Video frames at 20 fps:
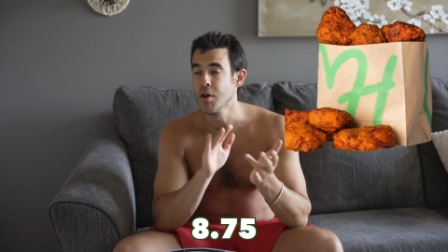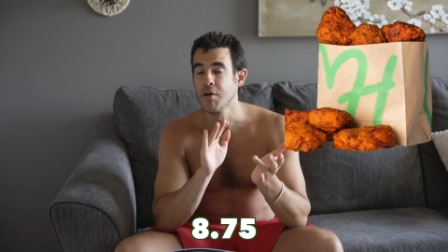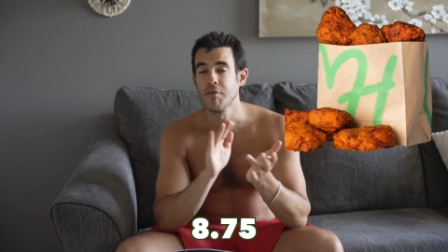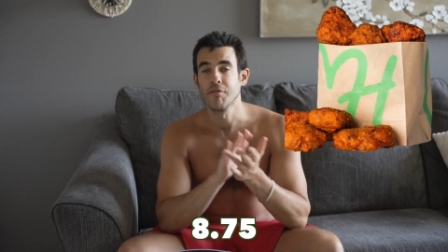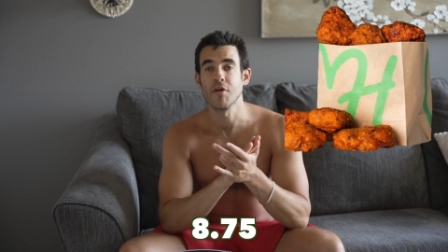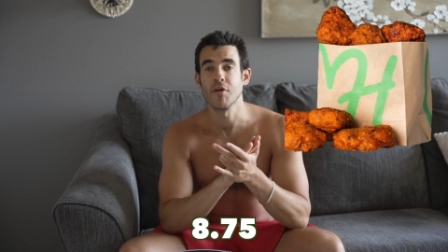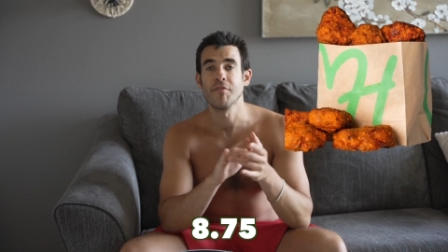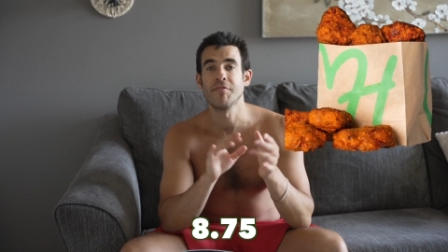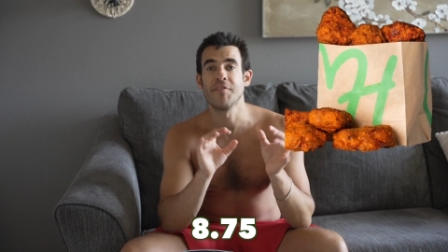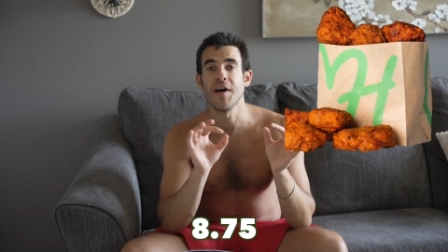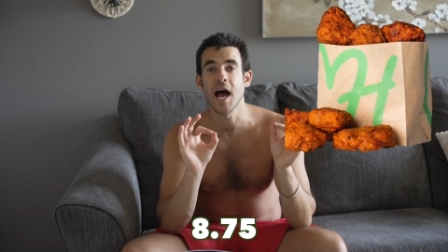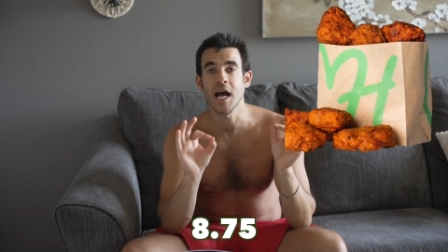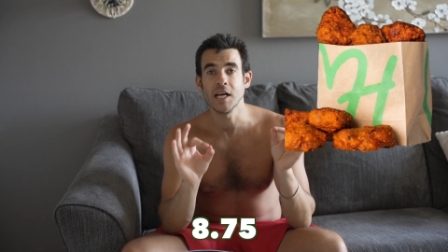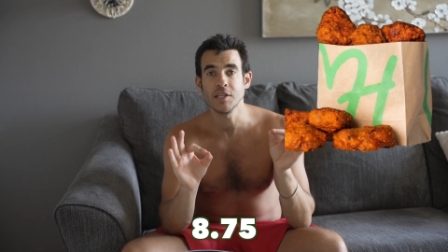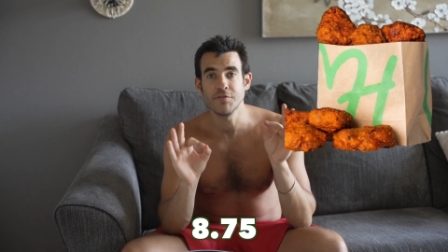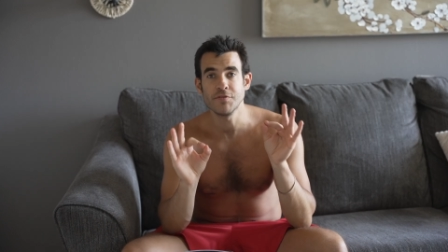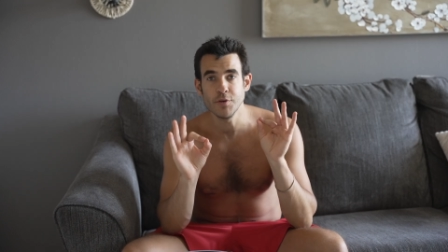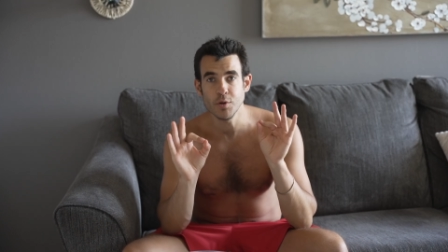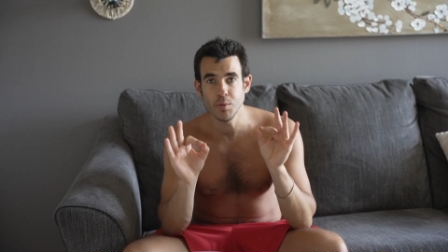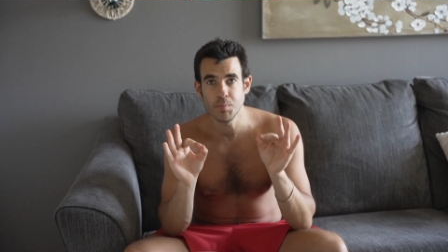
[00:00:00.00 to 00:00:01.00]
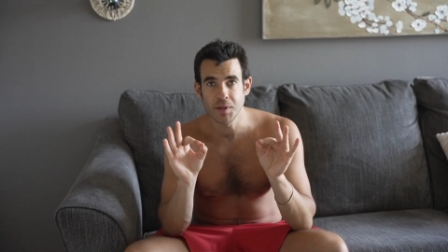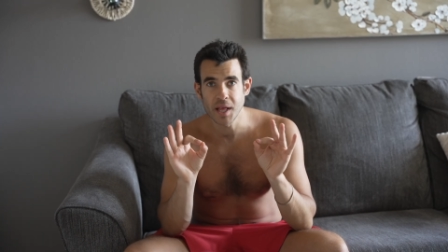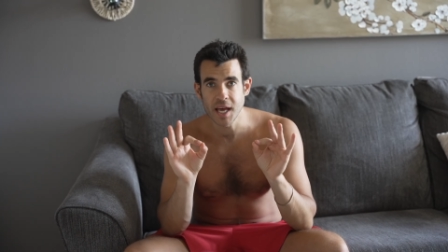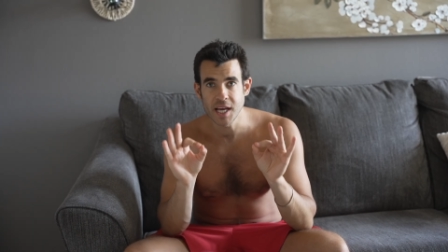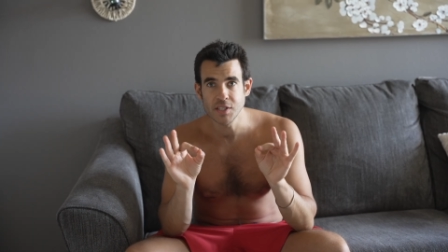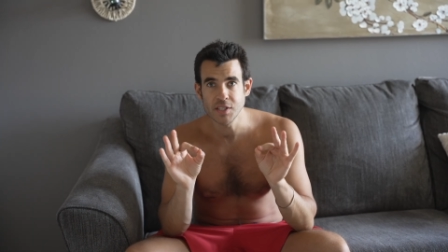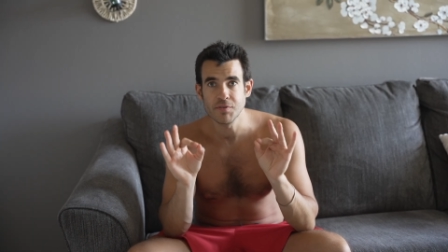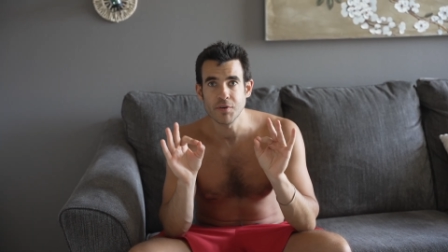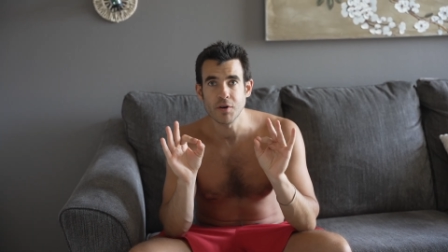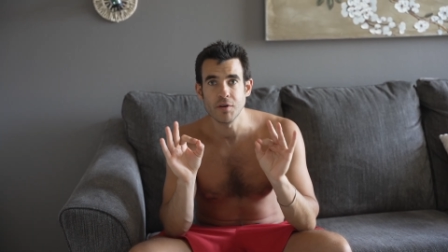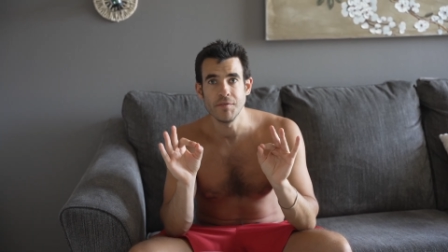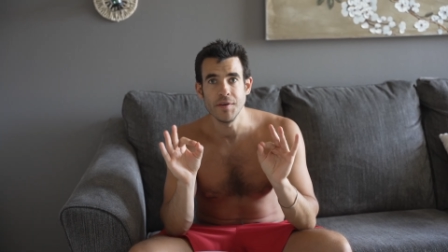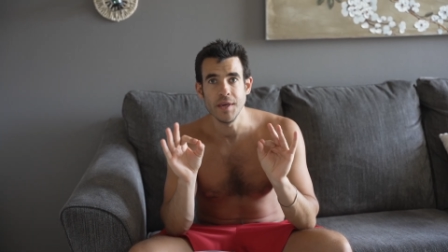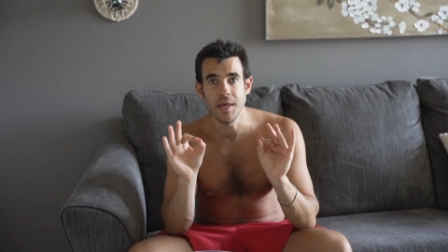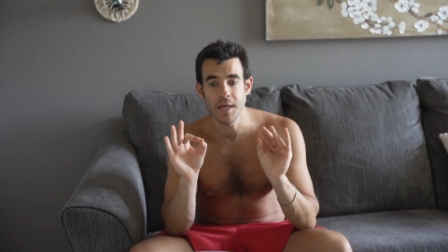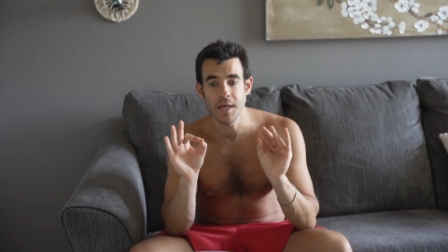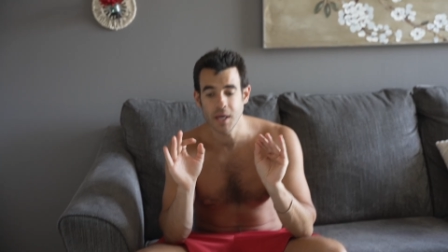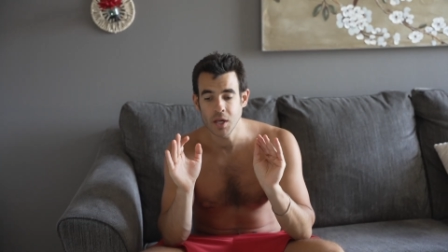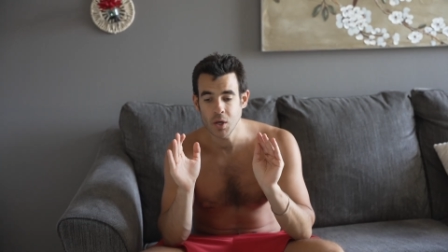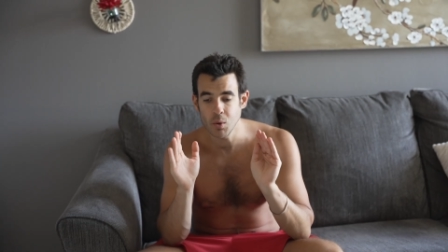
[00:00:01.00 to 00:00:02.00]
For a fast food place for a
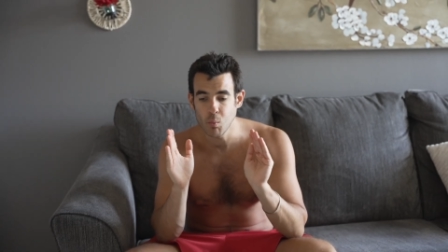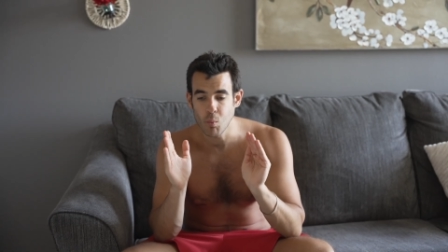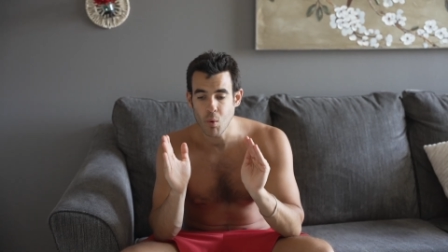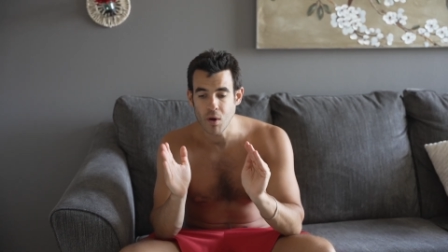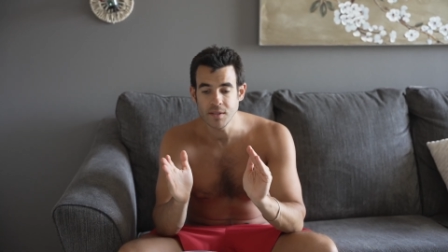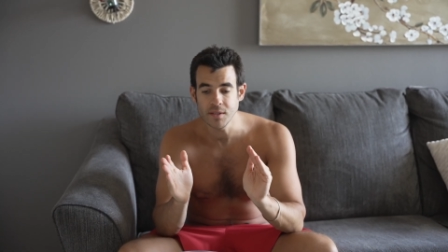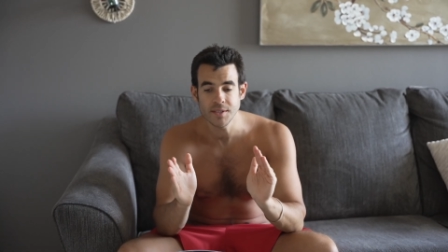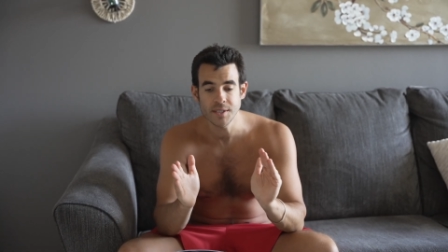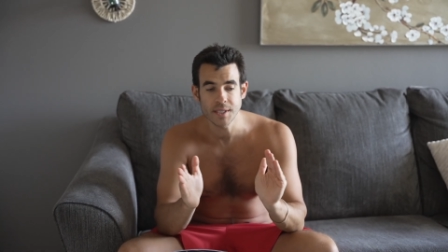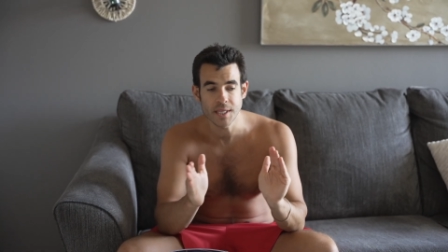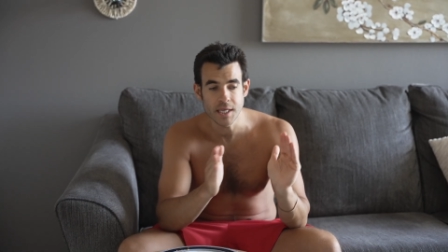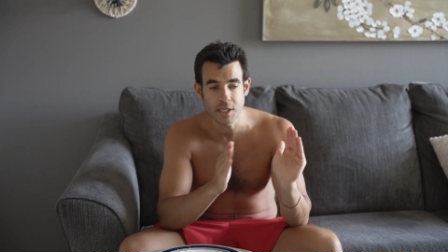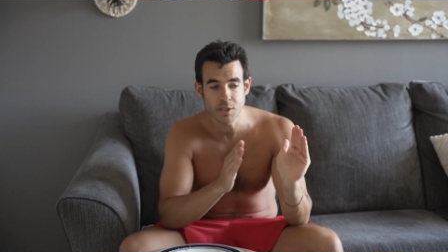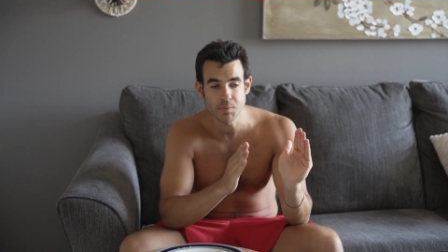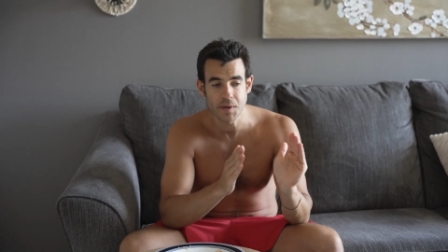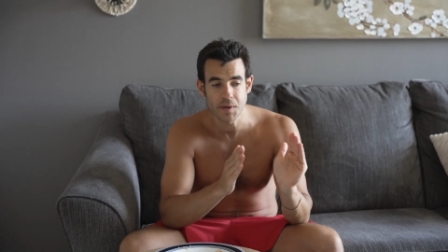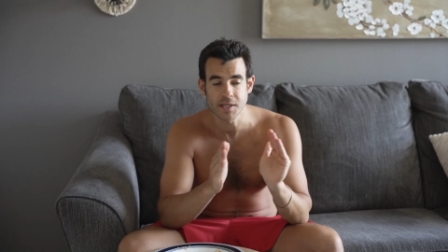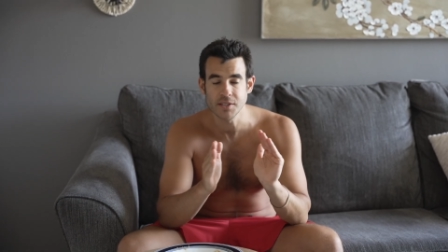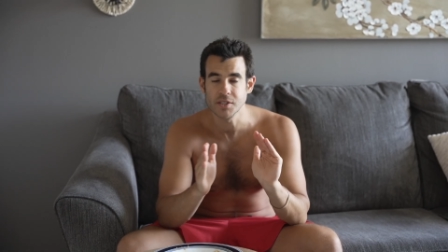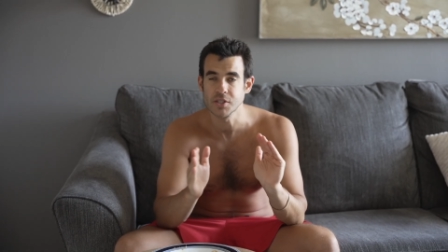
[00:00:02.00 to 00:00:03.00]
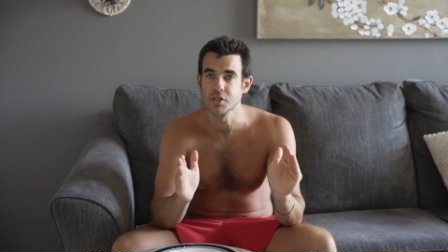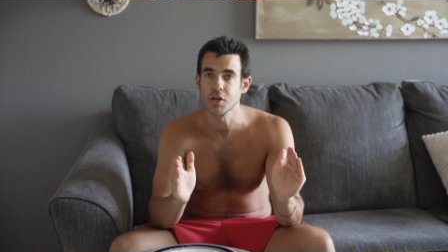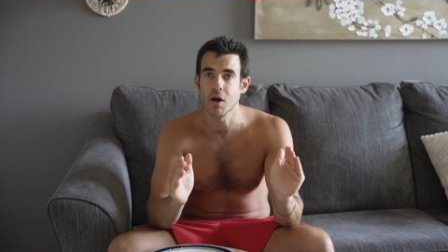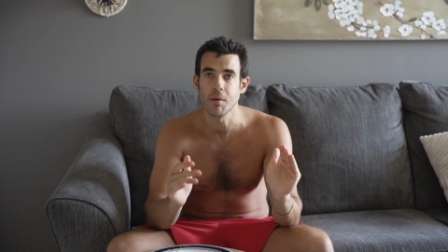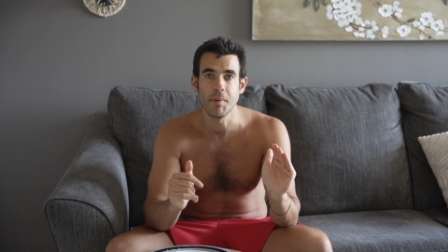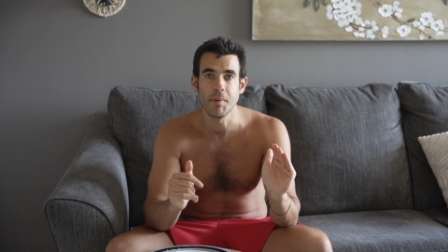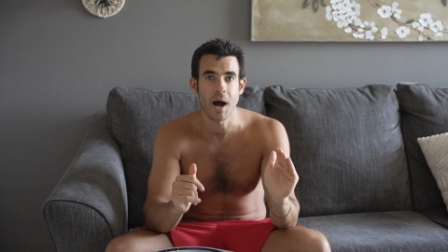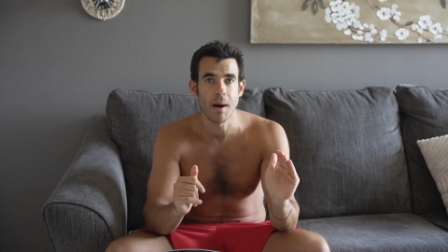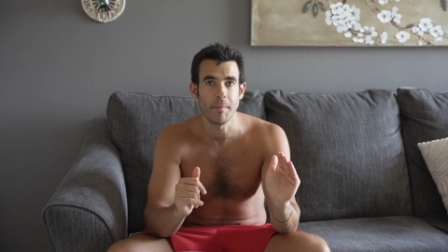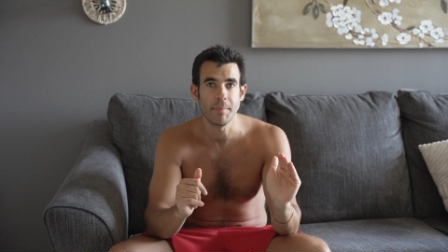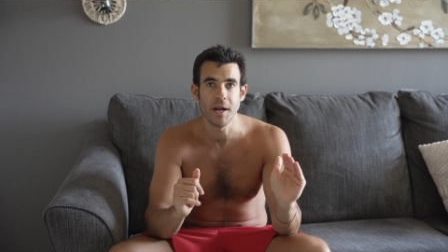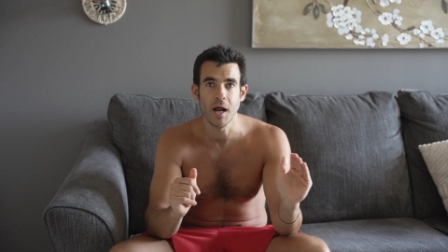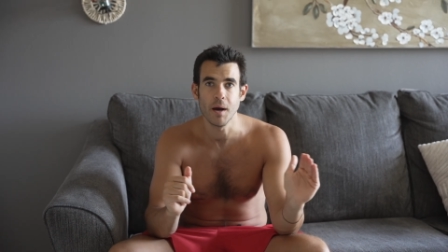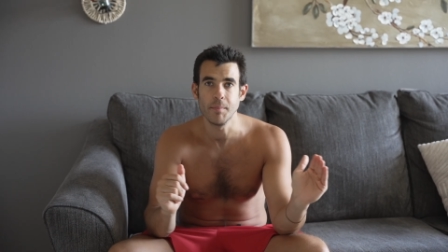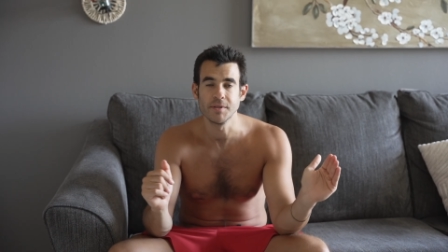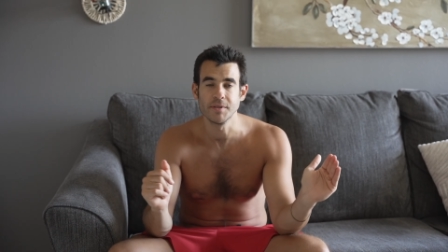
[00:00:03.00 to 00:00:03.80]
vegan, once these places start popping up,